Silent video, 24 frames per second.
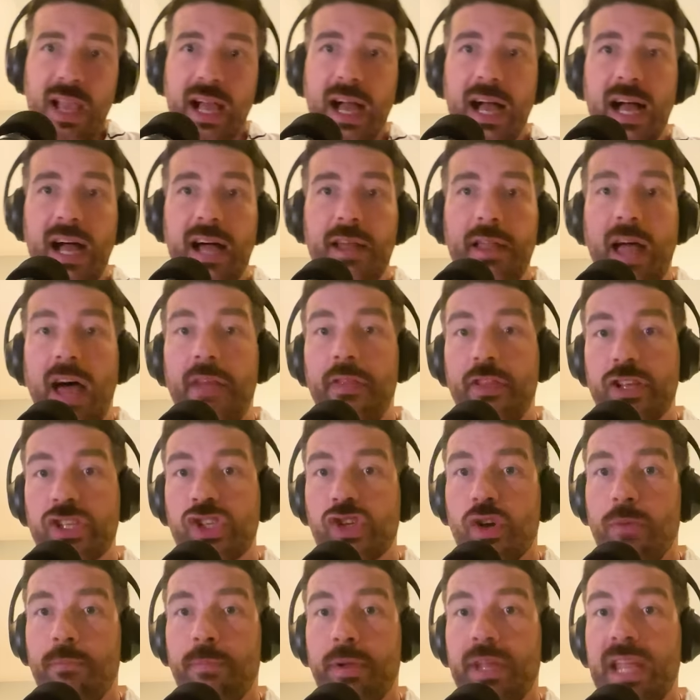And the
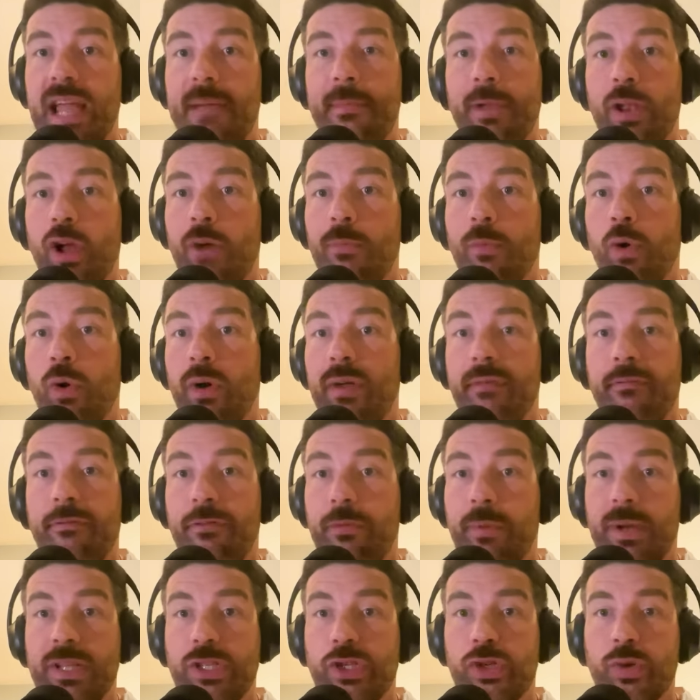scrum became a lot more
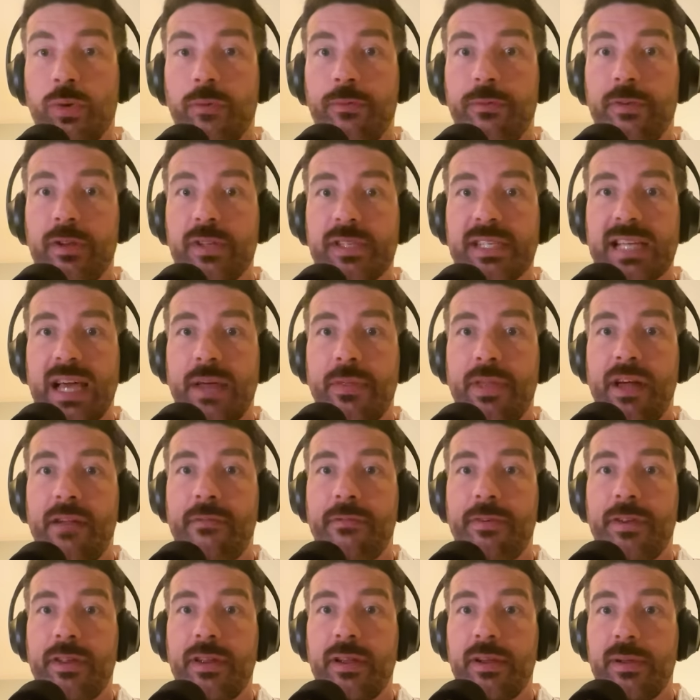influential for South
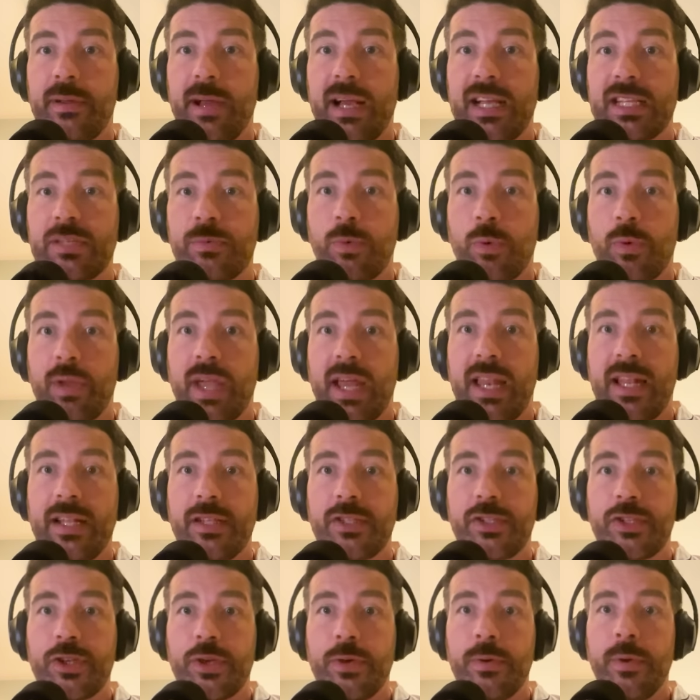Africa, as we'll get
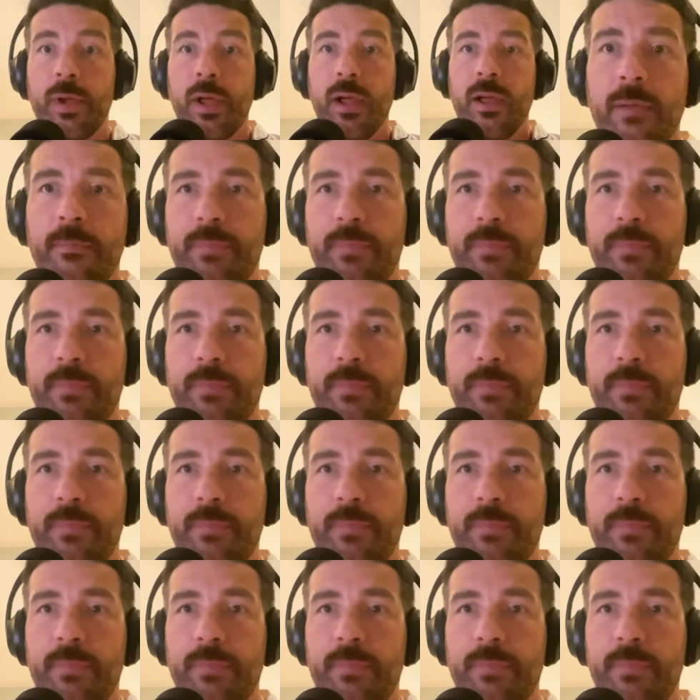into.